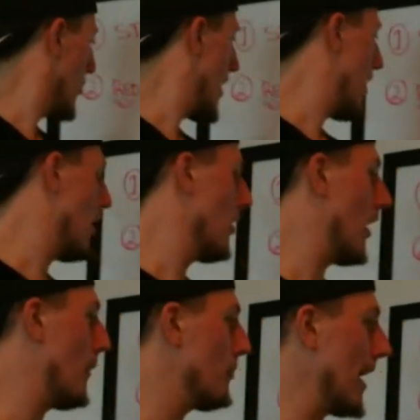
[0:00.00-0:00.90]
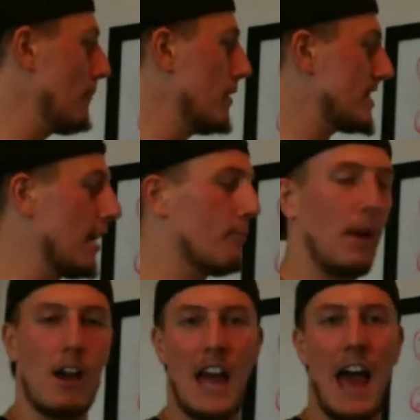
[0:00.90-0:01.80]
well, I'm blaming myself
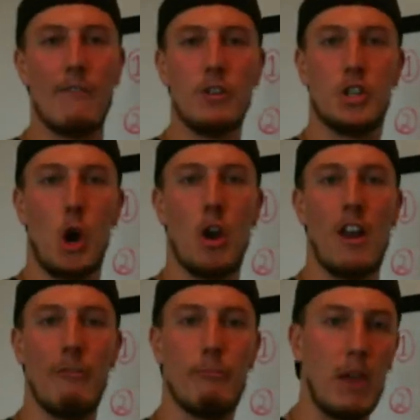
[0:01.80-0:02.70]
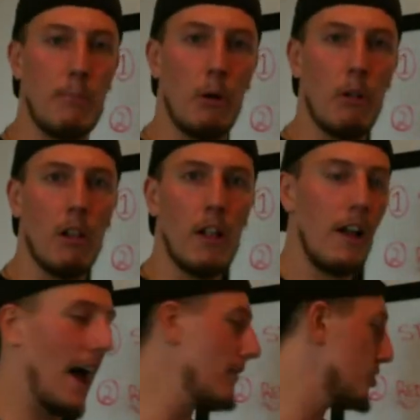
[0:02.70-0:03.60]
because I haven't shown enough people,
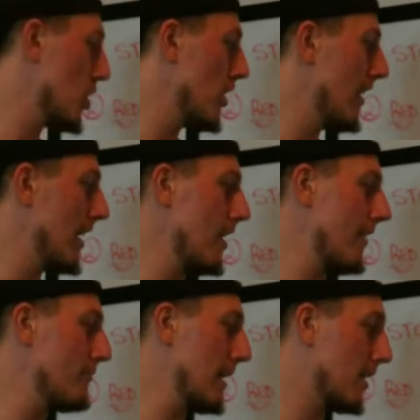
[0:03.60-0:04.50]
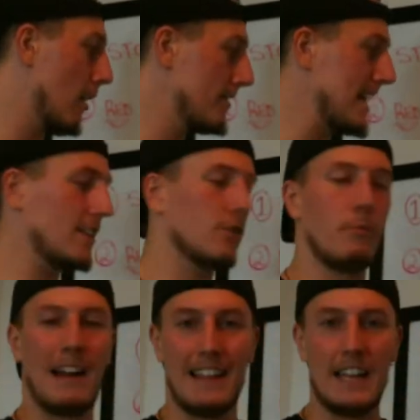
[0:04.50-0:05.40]
haven't shown enough of my contacts on
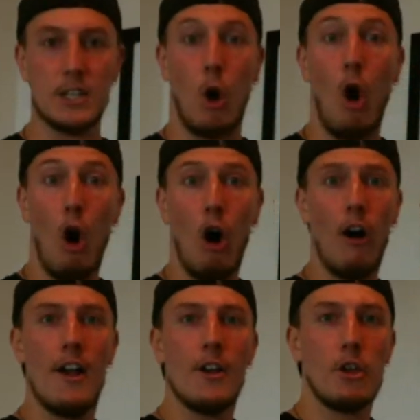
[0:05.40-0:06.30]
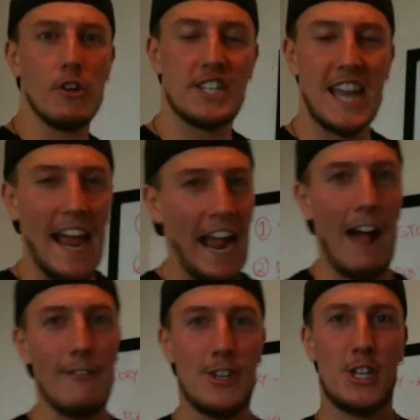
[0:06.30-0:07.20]
my list. Or you're saying,
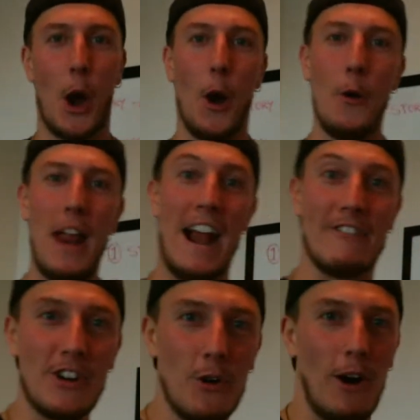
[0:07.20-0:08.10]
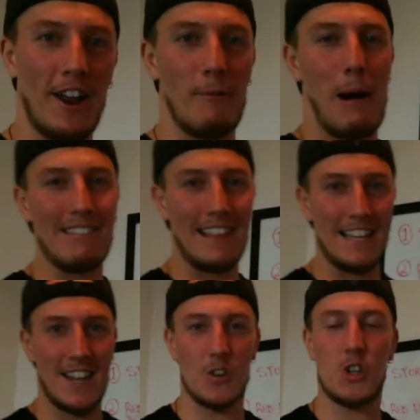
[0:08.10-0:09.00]
I've shown everyone on my
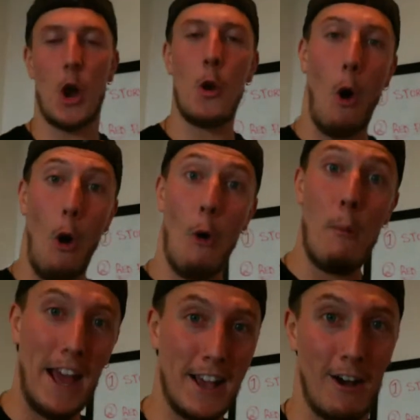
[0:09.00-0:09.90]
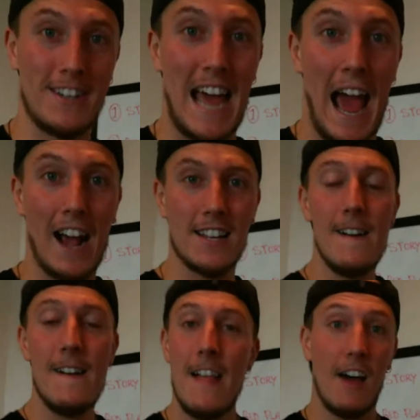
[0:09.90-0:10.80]
list. I've shown all my
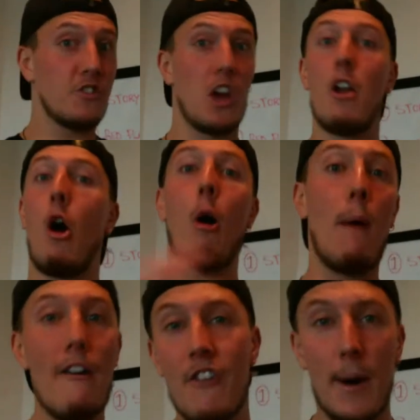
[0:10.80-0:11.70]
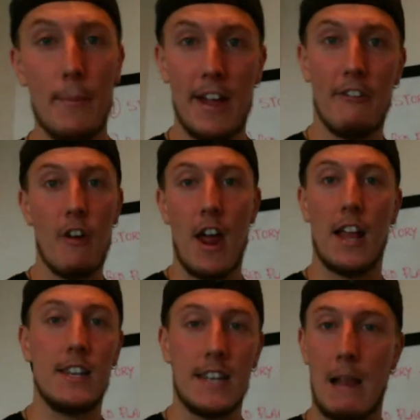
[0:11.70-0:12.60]
contacts. I've shown all my family and
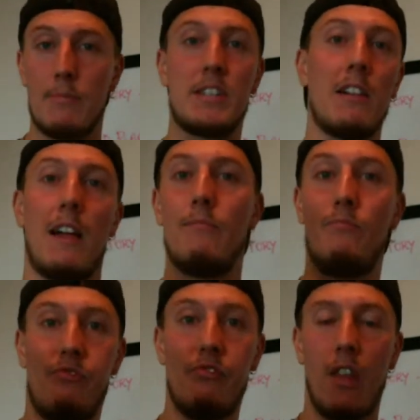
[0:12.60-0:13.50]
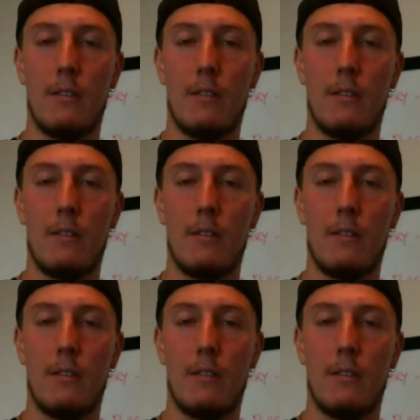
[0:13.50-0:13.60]
friends, and I'm still at